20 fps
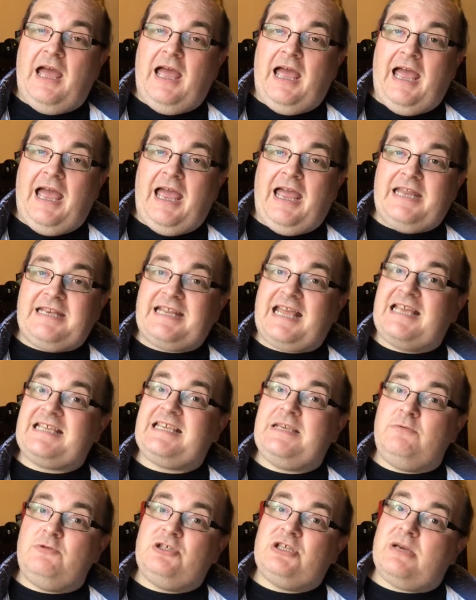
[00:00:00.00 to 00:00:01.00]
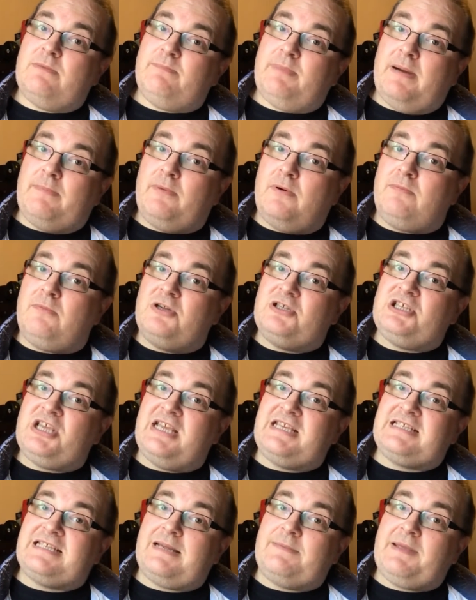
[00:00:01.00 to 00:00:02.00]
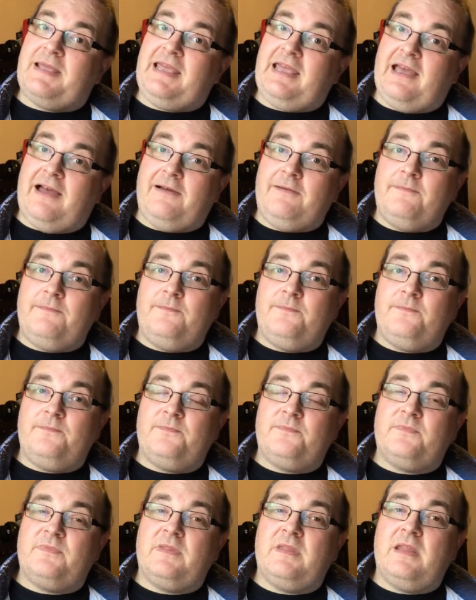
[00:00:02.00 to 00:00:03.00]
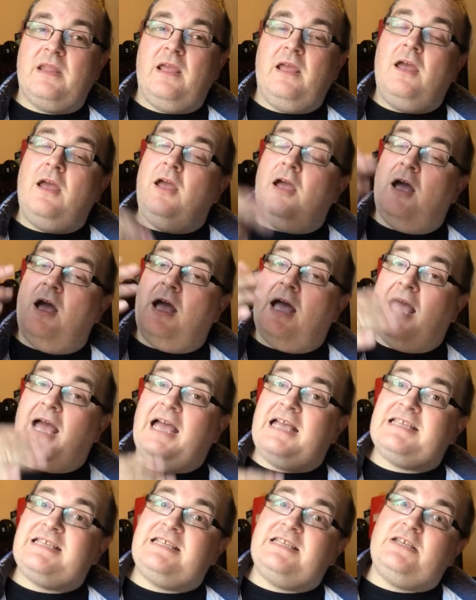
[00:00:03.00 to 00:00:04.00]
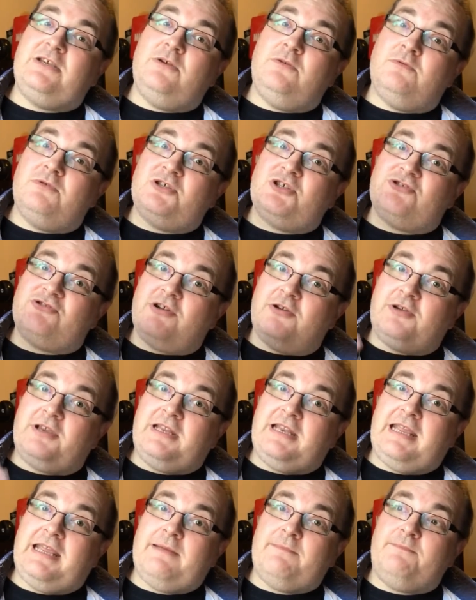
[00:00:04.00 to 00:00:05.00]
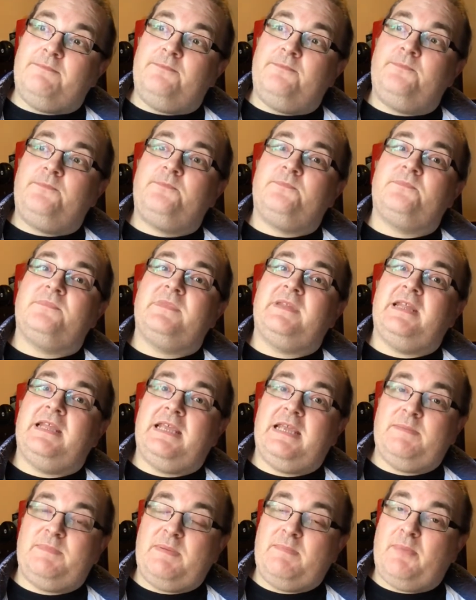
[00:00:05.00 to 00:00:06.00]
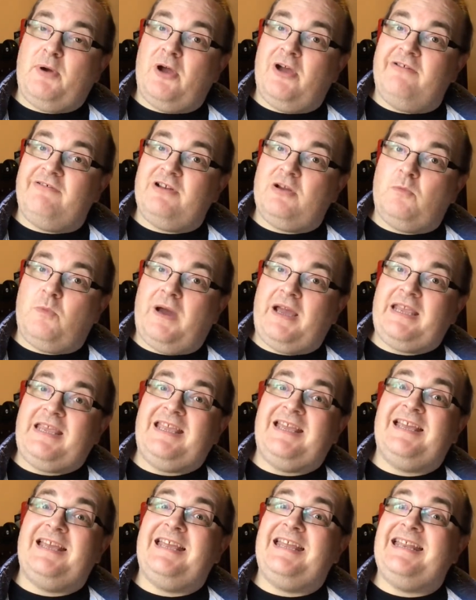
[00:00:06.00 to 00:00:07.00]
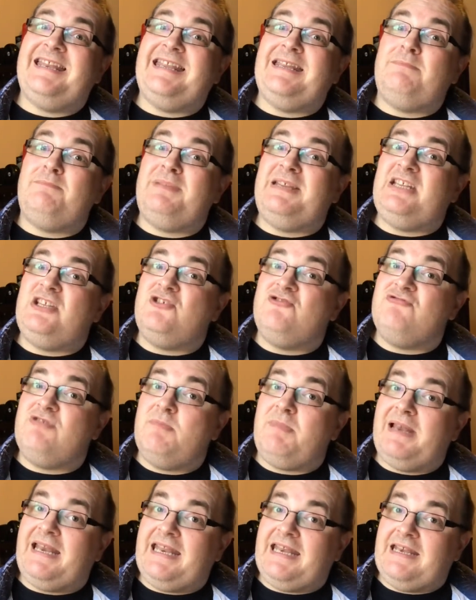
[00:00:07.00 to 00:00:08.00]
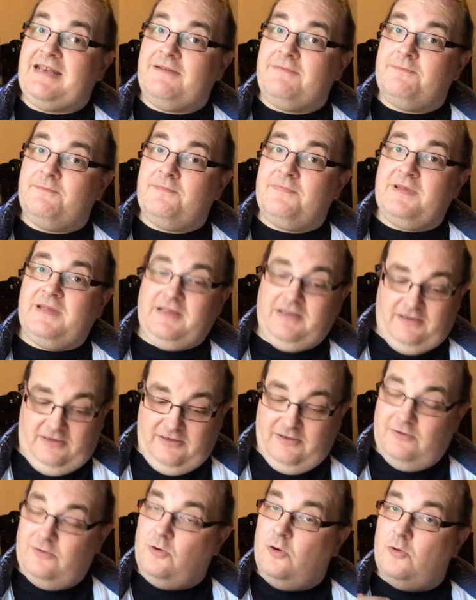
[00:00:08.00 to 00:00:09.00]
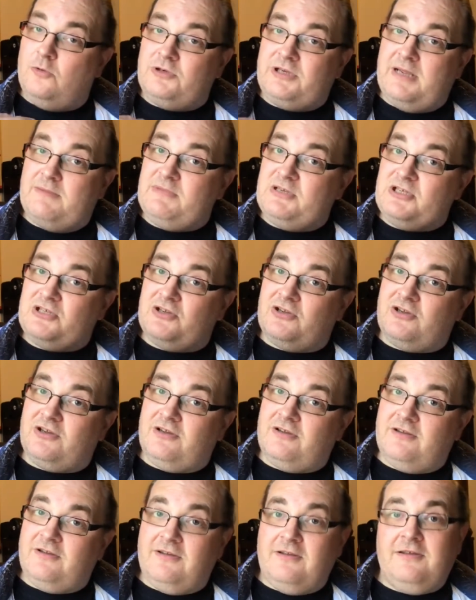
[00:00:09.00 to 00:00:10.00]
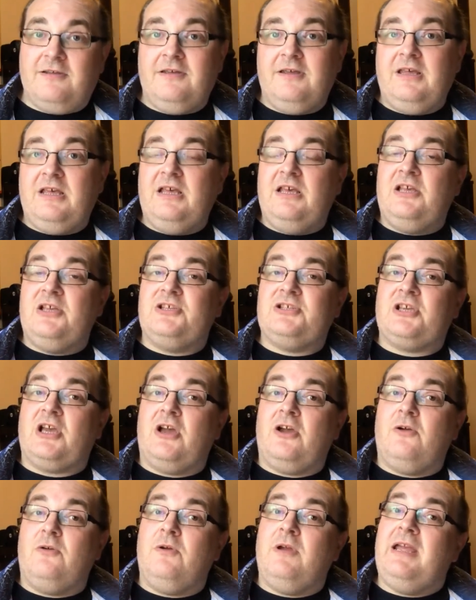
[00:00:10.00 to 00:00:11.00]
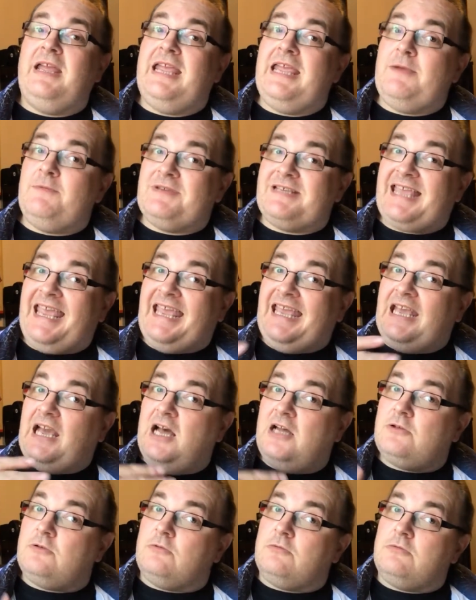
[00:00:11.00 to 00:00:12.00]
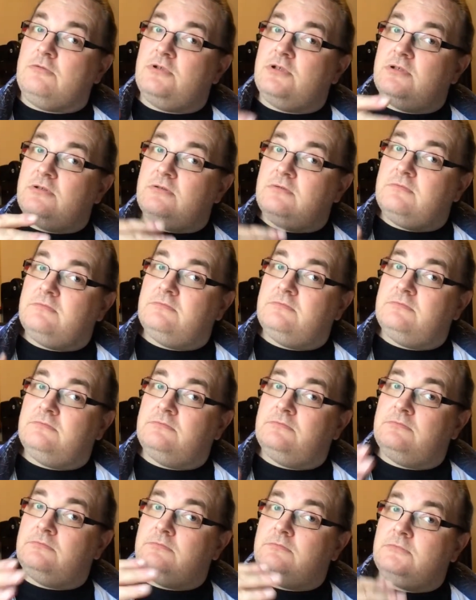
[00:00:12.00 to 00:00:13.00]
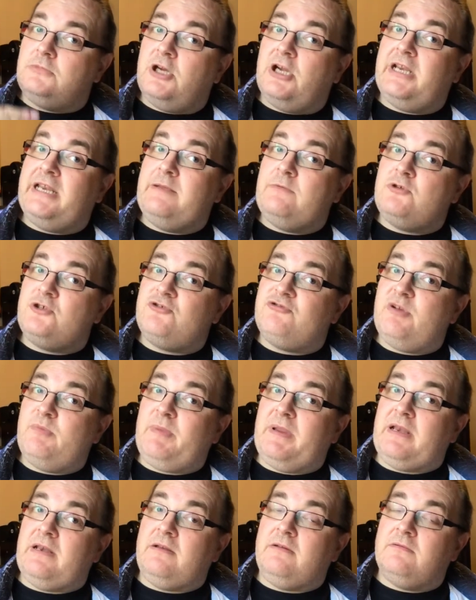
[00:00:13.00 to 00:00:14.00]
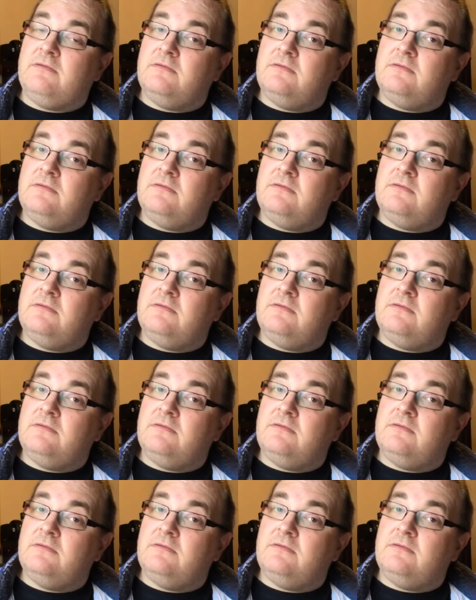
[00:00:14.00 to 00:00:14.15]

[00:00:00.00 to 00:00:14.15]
And as he would jump up on my chest up here, as you were stroking him, he'd be purring away and he'd be dribbling all down my shirt. So he was getting cuddles and he was dripping.